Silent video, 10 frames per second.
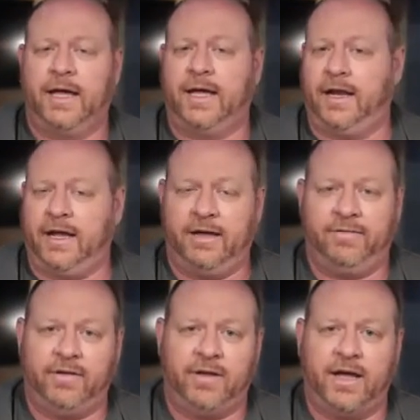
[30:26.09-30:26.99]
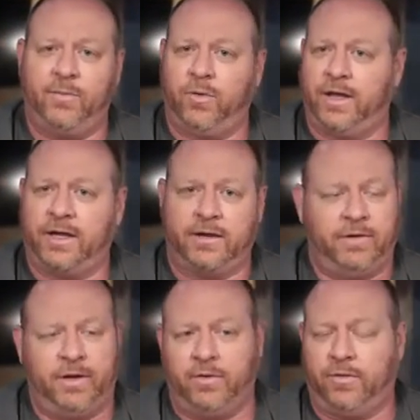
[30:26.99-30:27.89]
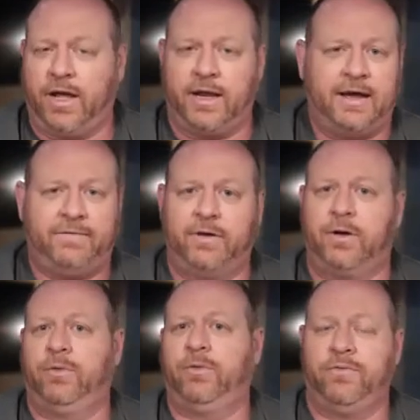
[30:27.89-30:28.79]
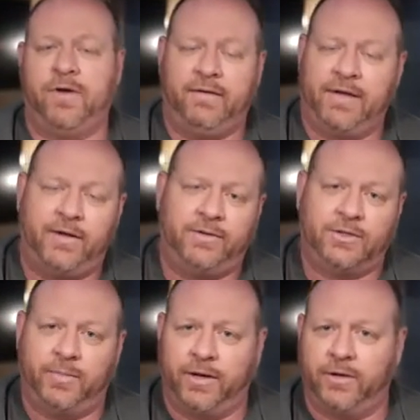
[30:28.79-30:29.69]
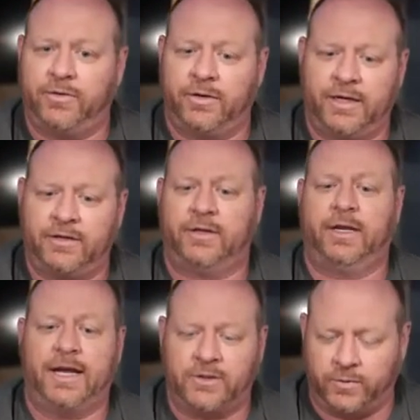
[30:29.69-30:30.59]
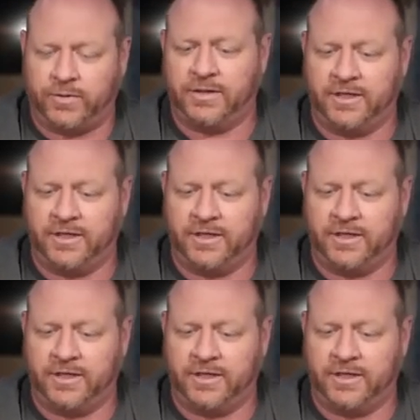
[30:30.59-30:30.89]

at any given time, where they can not have to go through 5 gallons of beer to get to the next one.